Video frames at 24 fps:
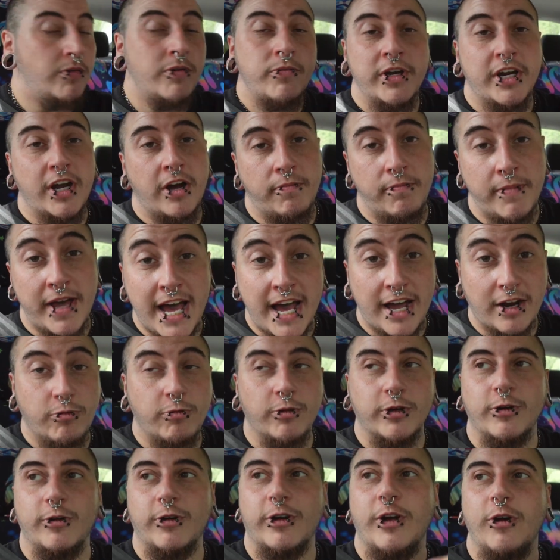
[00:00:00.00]
when we come back,
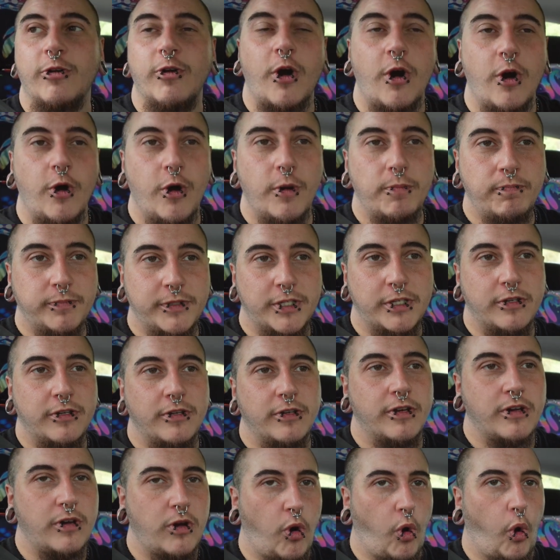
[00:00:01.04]
we're gonna go up to,
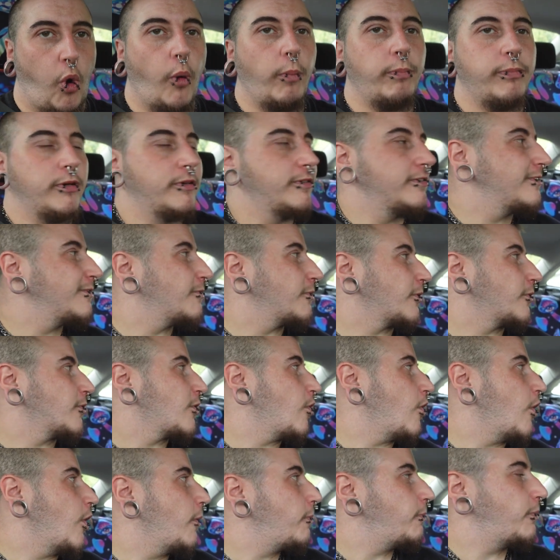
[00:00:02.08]
oh, we're
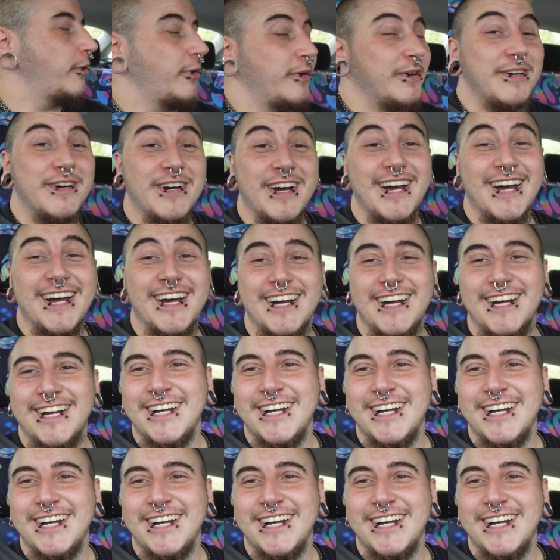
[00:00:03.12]
going up, up, up